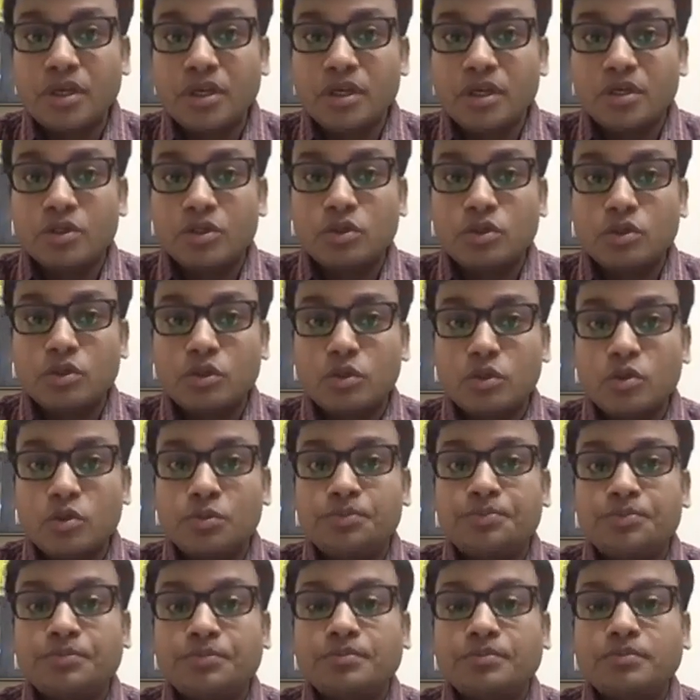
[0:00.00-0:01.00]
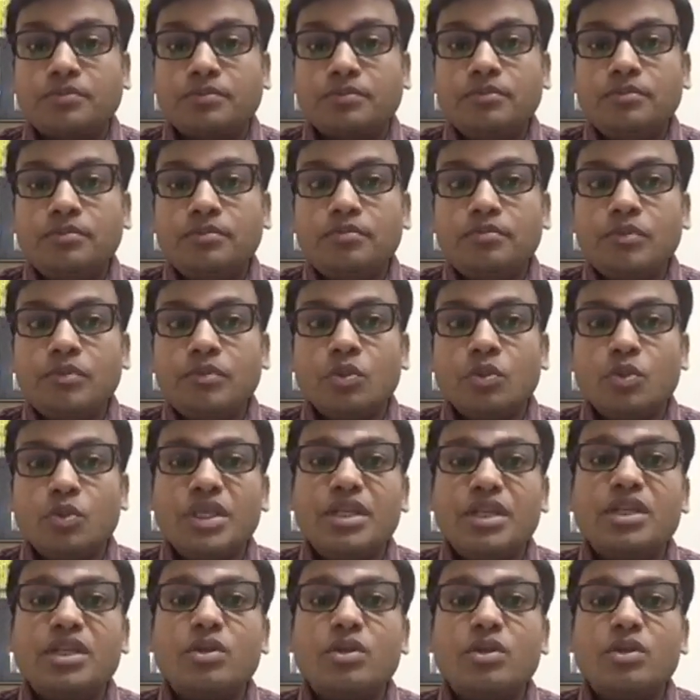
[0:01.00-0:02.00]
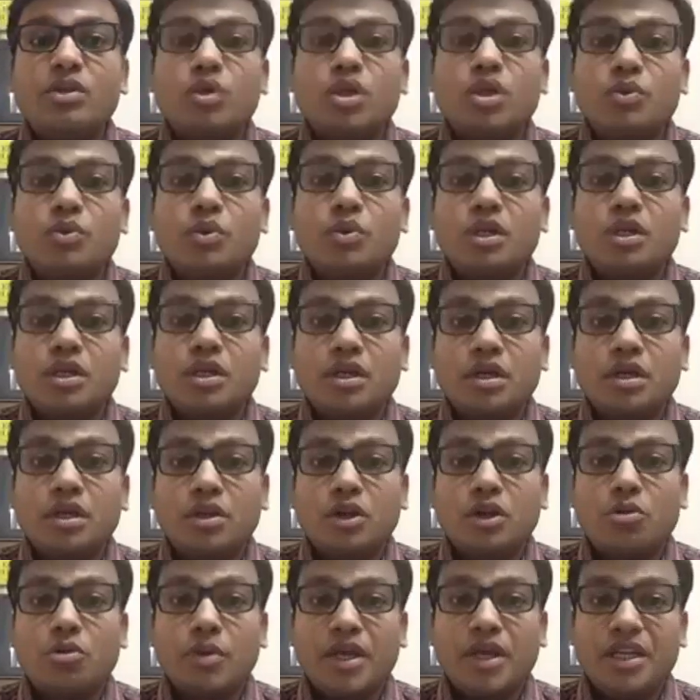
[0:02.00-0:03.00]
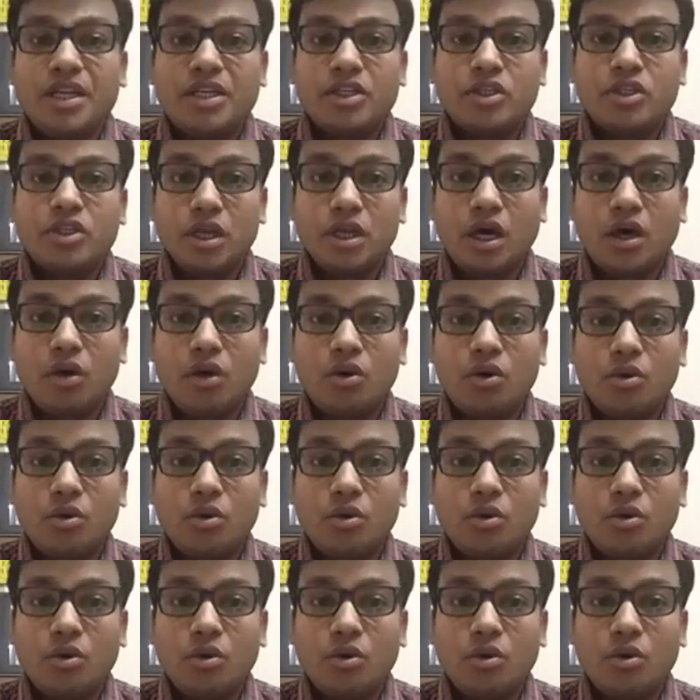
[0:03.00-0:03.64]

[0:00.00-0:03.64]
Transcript: So we need to even not manage now,